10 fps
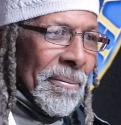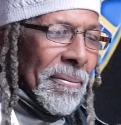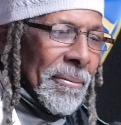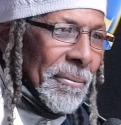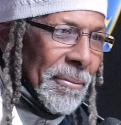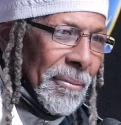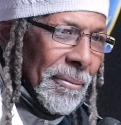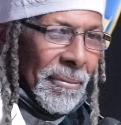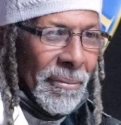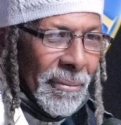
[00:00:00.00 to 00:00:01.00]

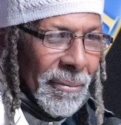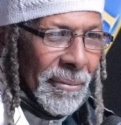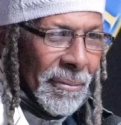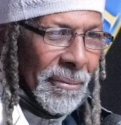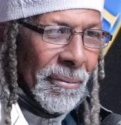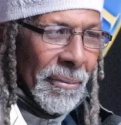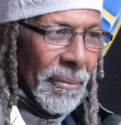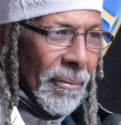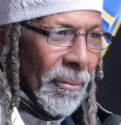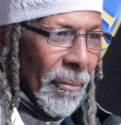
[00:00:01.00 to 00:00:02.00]

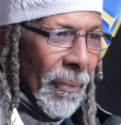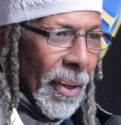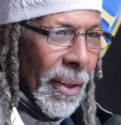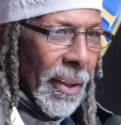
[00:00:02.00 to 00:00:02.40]
(no one is talking)